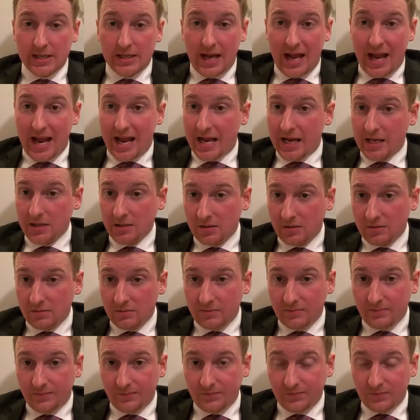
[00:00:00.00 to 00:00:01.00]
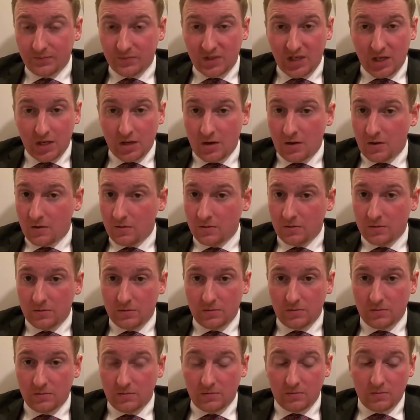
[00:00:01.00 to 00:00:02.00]
And, you know,
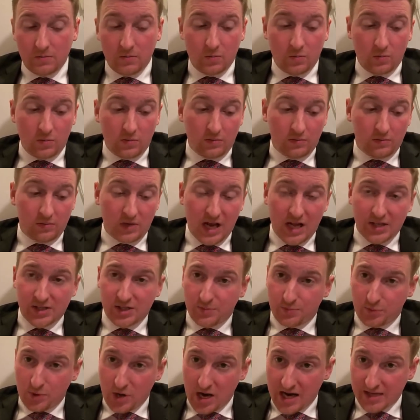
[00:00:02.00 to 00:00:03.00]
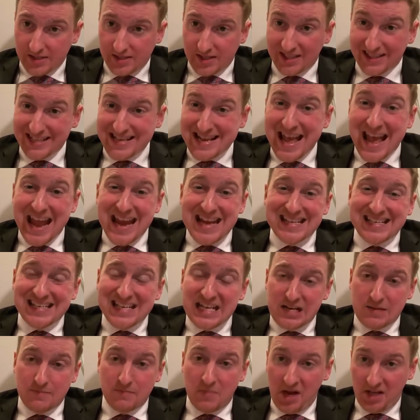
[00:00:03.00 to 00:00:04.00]
not surprisingly,
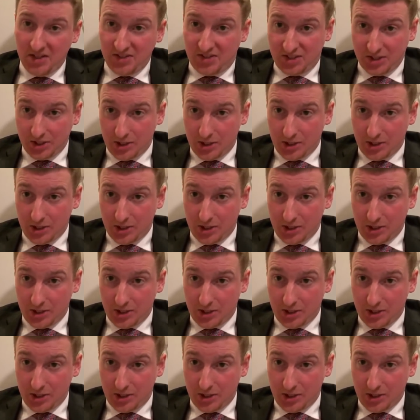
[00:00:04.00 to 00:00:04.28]
18 months